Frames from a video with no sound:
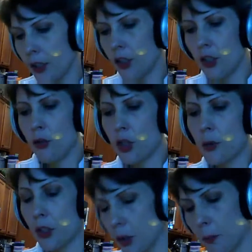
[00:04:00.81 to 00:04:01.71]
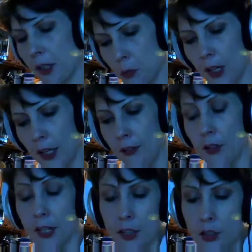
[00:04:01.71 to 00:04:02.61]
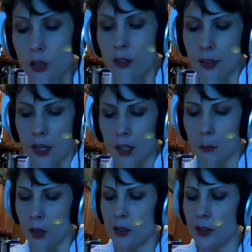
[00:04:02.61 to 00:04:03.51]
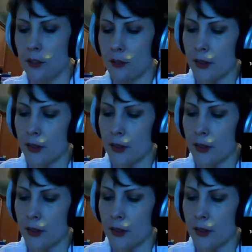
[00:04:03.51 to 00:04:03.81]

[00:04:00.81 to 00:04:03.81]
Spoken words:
don't do the 2 plus 1 after that because you've done that comparison.